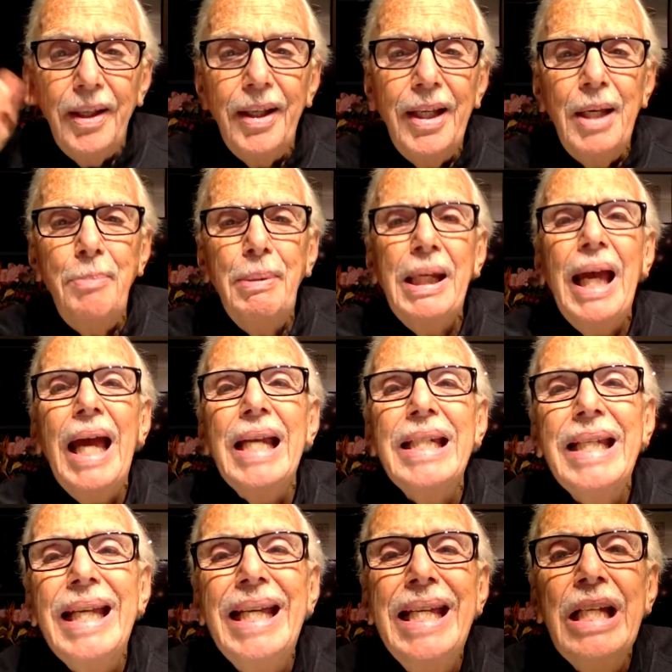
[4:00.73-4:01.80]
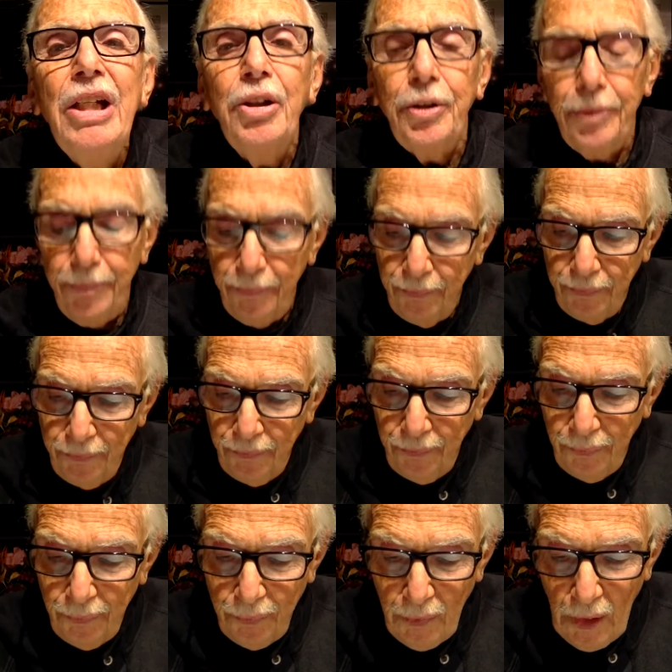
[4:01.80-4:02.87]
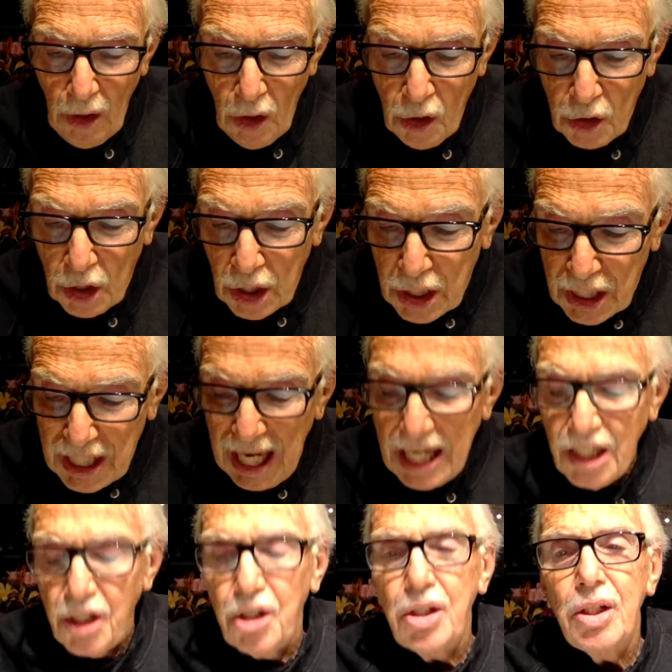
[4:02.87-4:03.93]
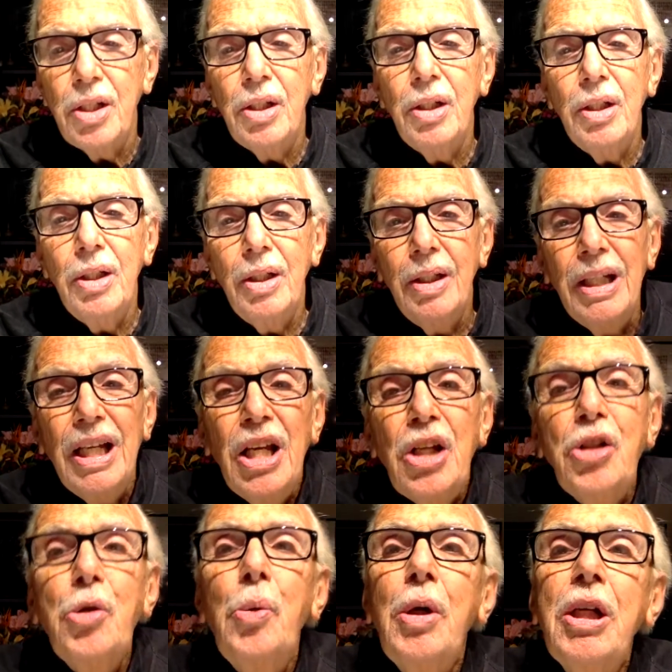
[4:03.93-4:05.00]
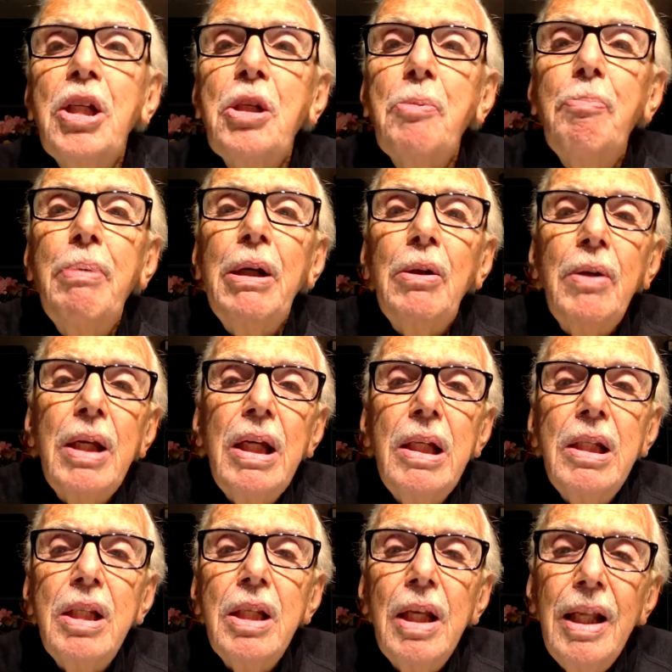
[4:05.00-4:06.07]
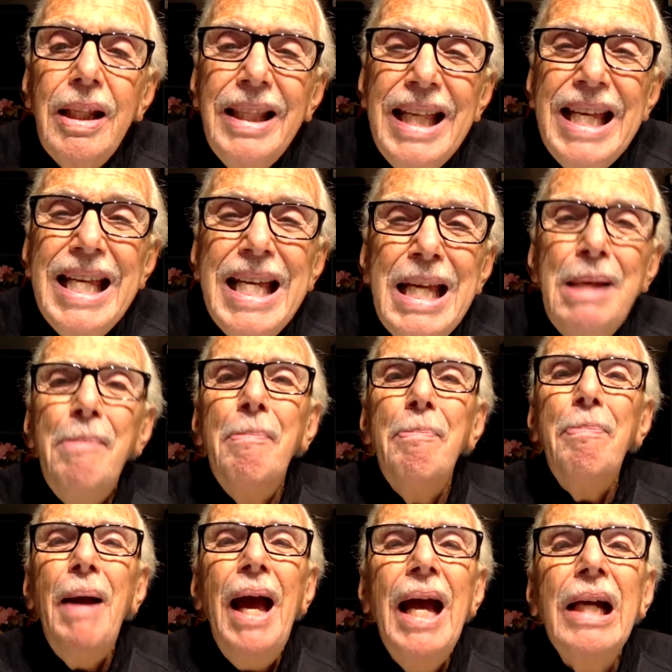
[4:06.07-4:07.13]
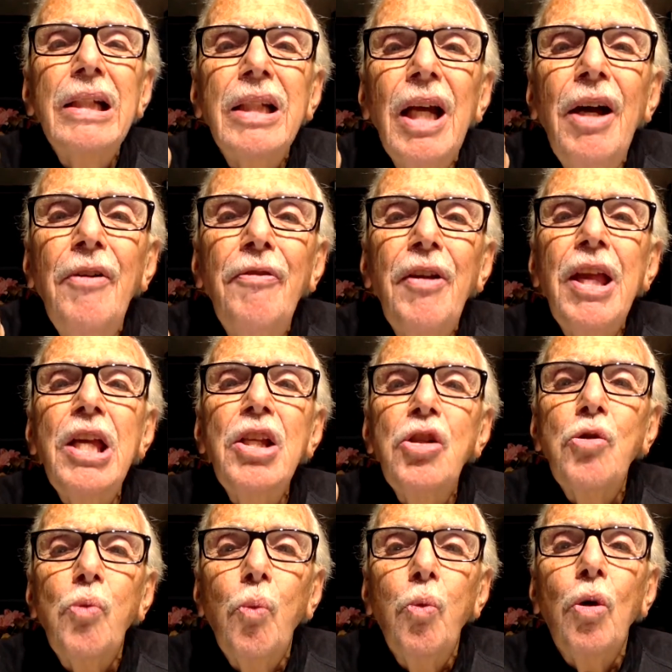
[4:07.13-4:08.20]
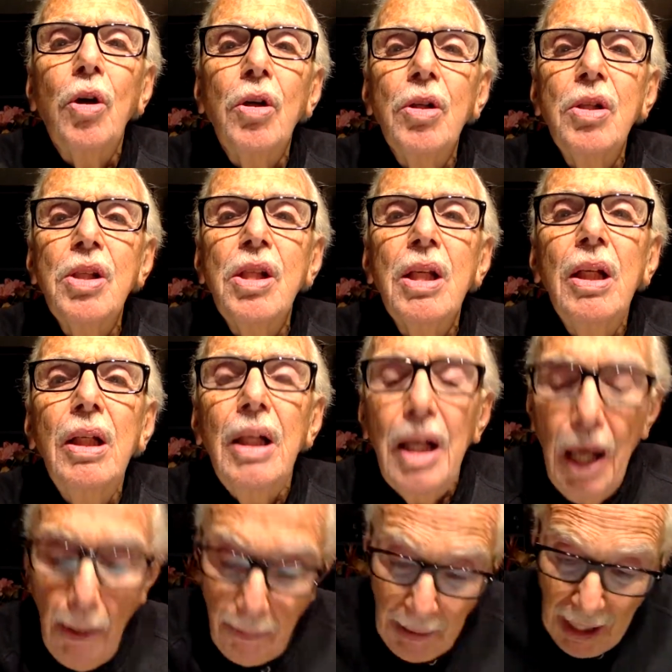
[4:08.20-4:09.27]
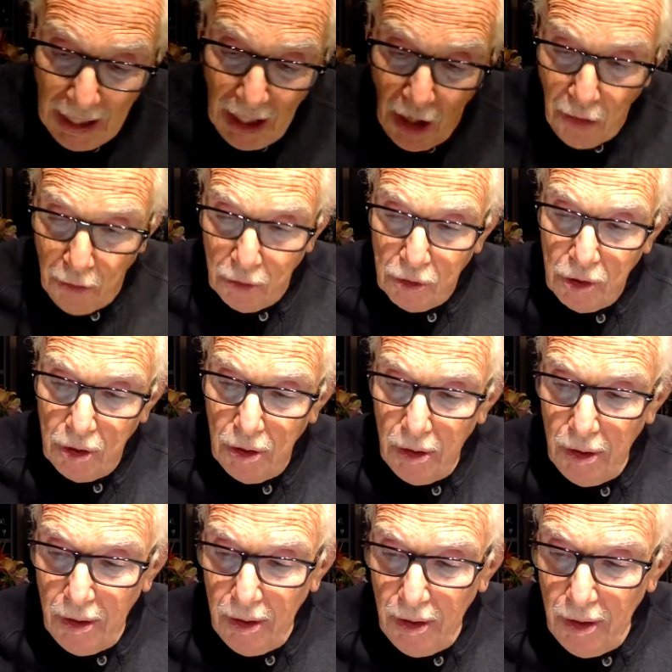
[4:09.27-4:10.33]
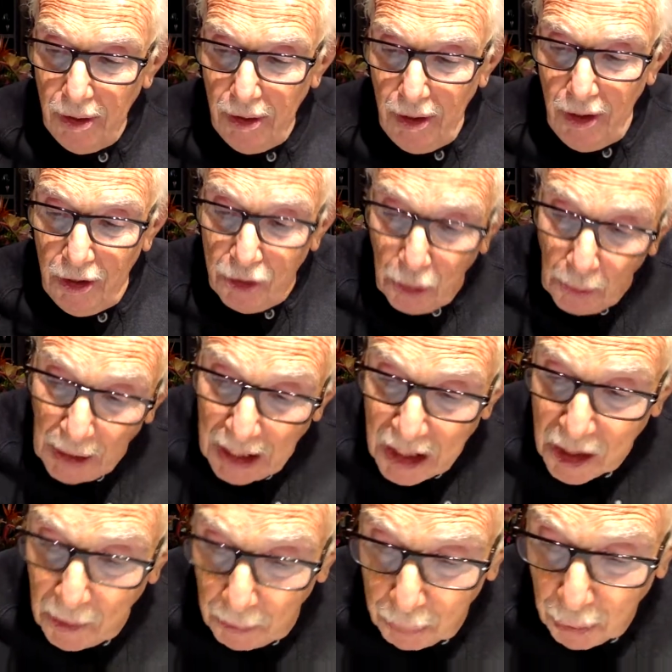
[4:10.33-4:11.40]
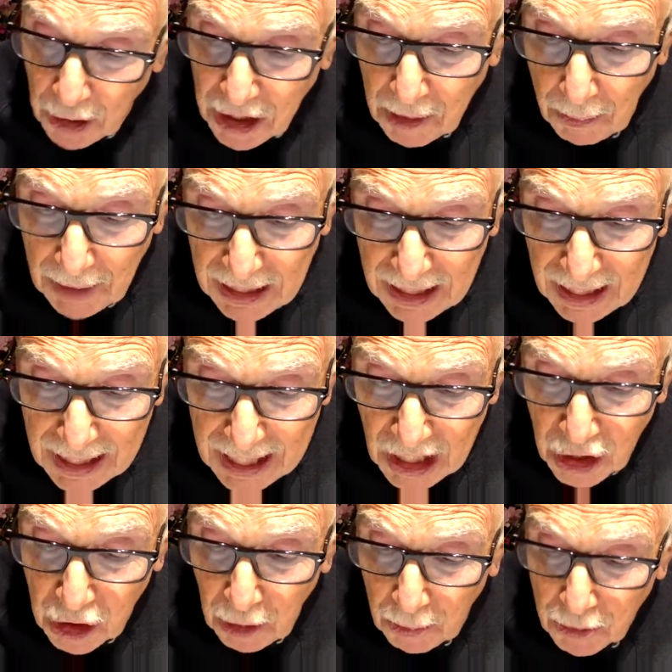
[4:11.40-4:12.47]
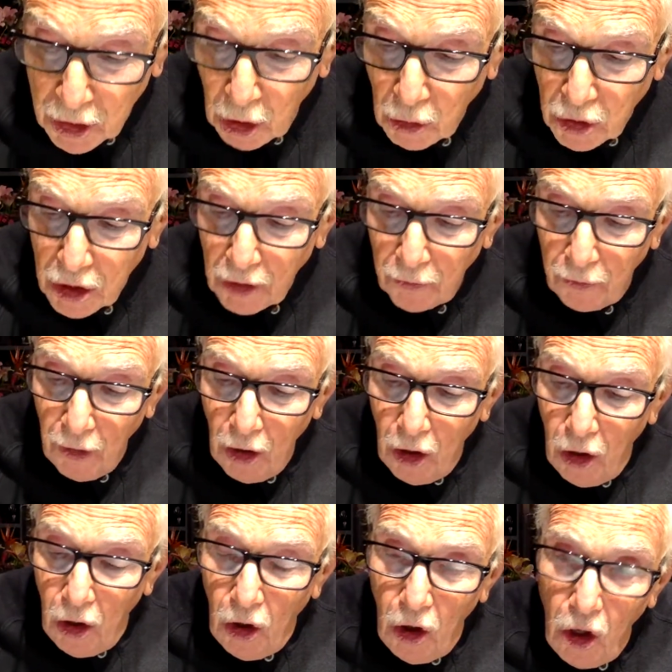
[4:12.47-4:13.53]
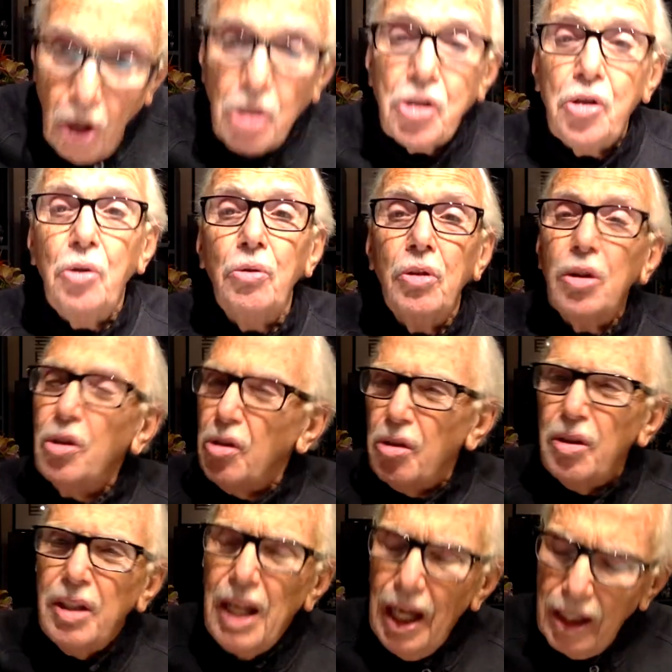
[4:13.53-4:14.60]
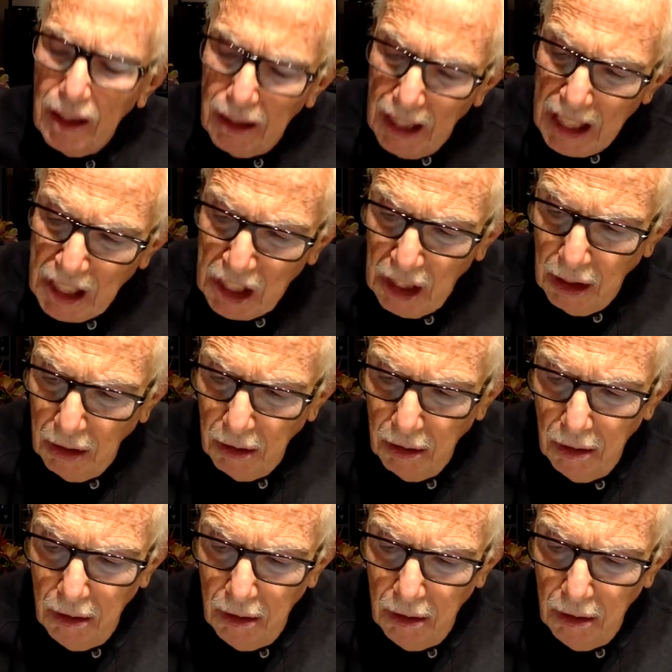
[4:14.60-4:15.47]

He began to hear, to sense, to experience the impact of his words upon others. During his imprisonment in Egypt, Joseph also learned how to listen.